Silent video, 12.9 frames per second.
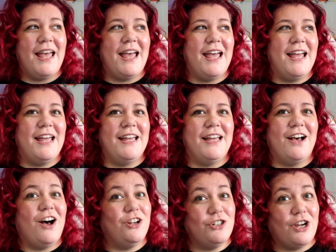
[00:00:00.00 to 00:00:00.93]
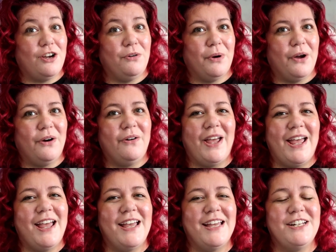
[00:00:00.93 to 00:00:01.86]
and, eh, on Jock Row
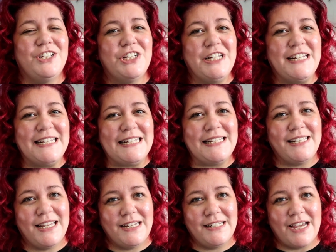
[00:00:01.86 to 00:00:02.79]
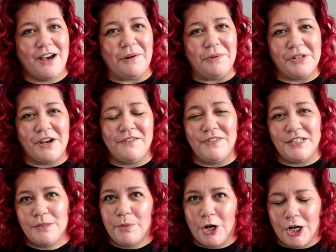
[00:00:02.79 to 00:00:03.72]
and she is kicked out of
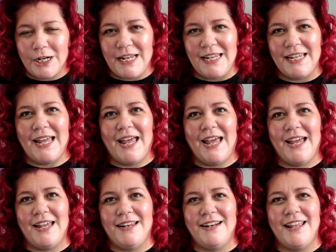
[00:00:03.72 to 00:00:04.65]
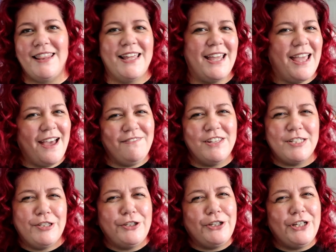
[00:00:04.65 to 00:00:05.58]
this party and they have
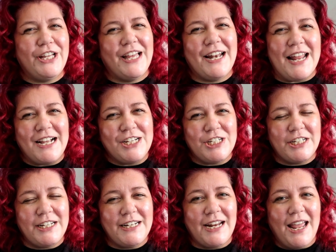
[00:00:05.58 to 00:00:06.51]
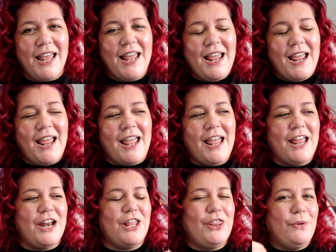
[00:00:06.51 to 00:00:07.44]
this little connection
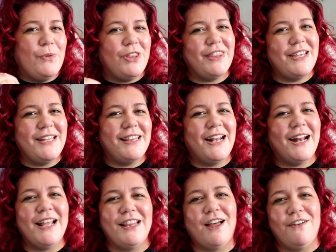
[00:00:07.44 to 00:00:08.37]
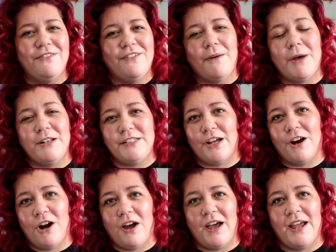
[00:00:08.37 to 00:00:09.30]
and the one thing that I love about
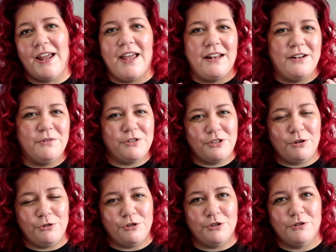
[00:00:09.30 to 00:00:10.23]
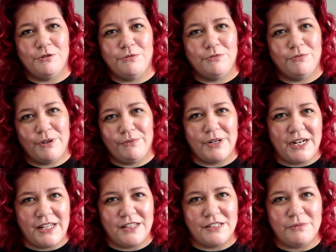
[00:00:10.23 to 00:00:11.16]
Sara Ney and it was so true
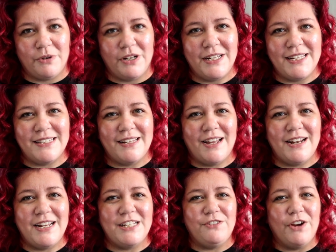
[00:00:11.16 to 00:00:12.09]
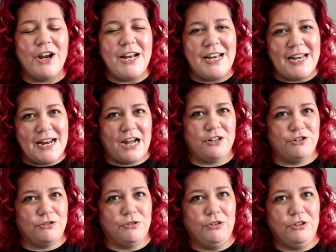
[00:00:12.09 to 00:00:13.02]
rereading this one is that it's very
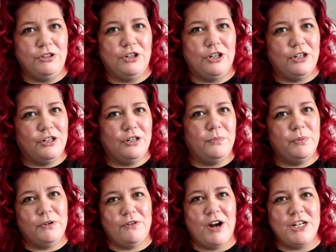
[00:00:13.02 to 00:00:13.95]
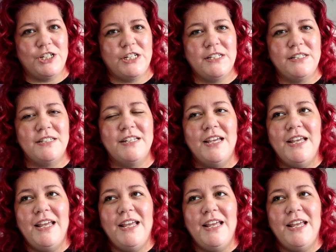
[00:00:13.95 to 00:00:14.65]
natural her progressions